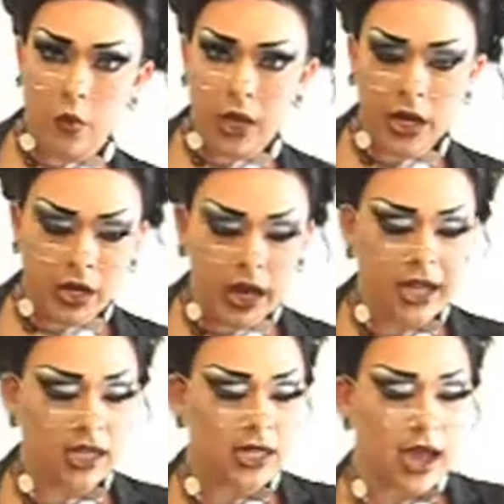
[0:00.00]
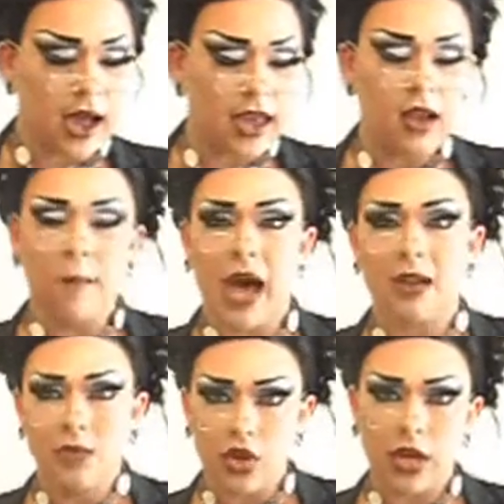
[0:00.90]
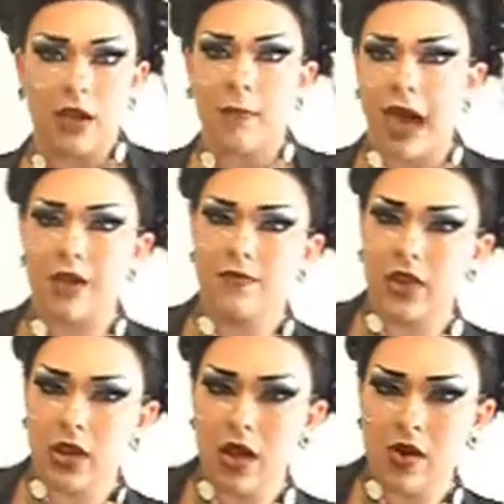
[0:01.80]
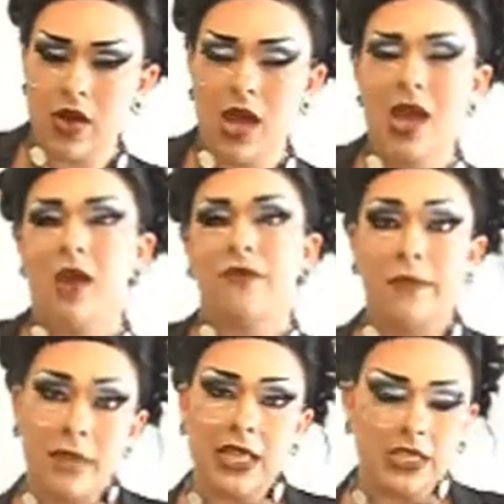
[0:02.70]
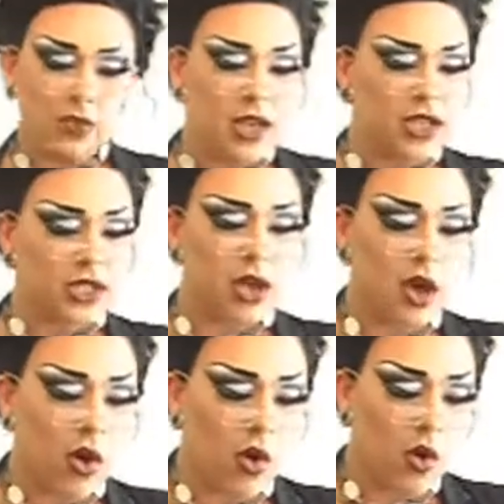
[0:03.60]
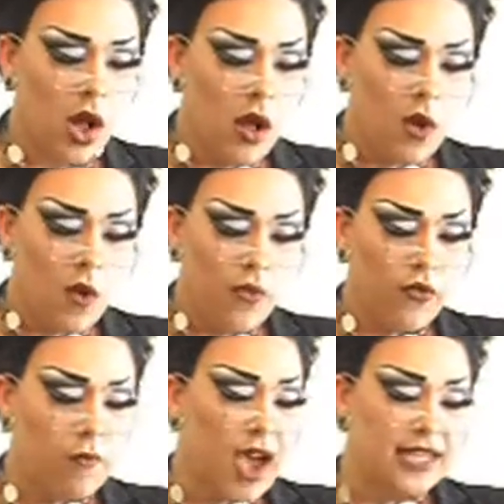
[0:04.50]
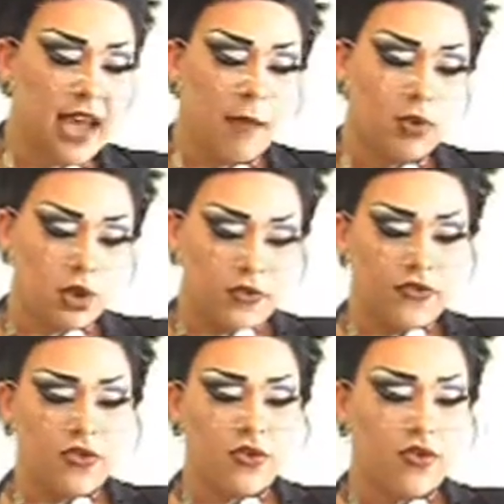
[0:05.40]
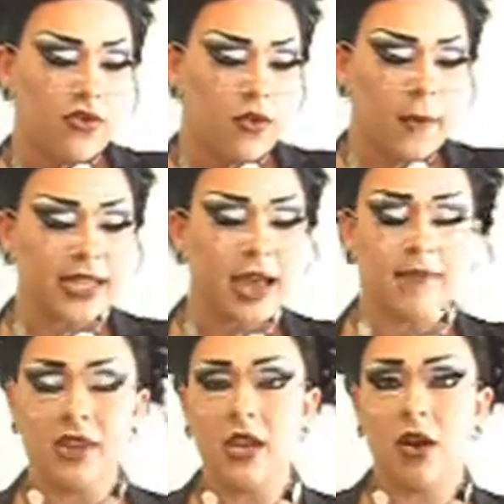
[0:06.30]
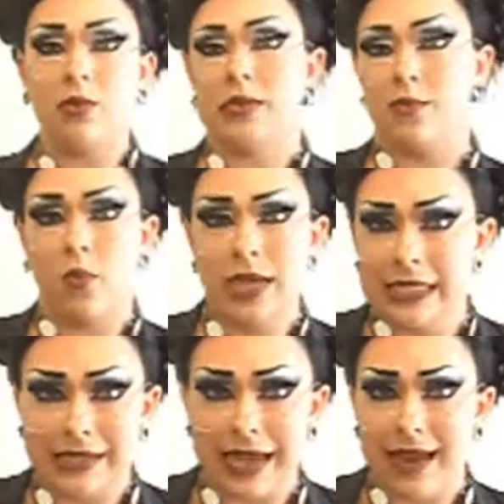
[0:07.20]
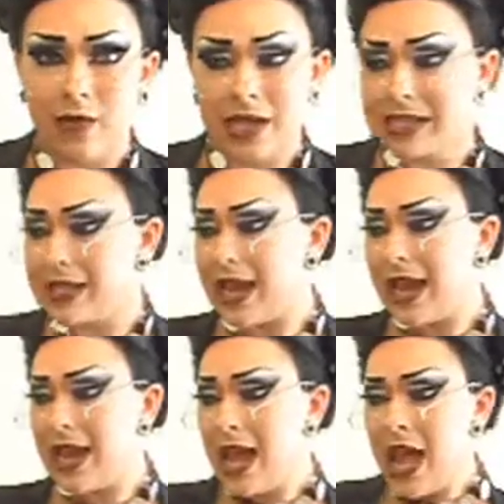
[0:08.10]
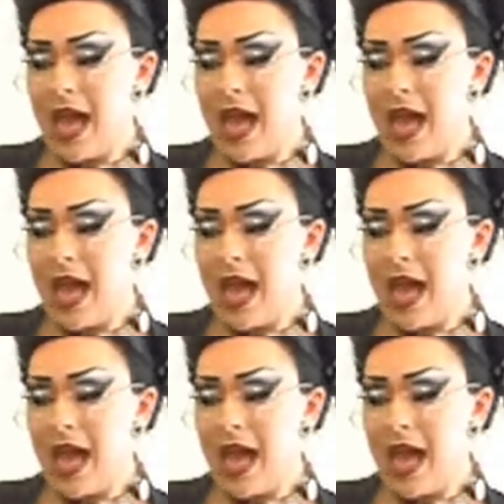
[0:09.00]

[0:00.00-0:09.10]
winner, and a bottom look and a bottom video for me this week. So my top look my top video was Wednesday. Wednesday,